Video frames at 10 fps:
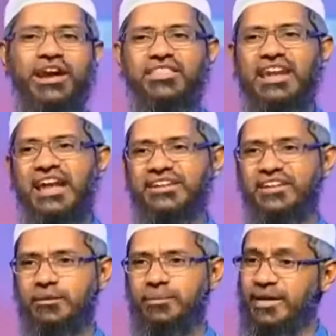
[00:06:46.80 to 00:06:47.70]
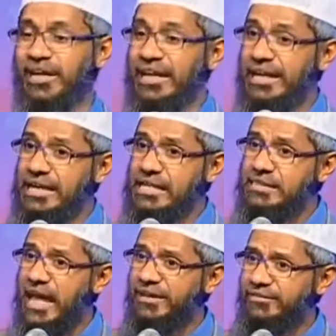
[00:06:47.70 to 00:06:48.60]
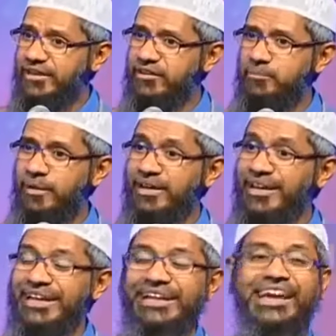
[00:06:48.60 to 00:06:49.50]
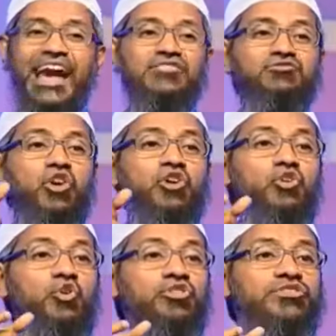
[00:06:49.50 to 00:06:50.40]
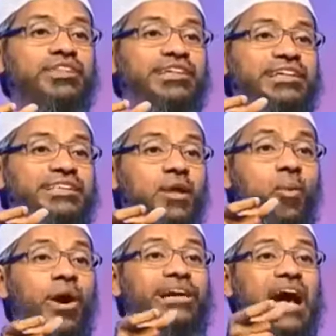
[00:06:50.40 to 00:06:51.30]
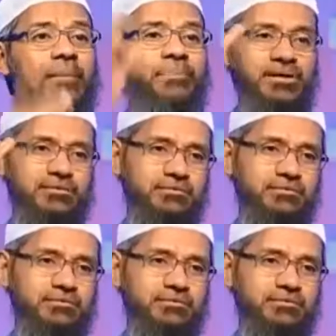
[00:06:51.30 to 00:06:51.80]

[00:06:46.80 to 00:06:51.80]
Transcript: Quran is the last testament. In his last testament, he has not used the word ab.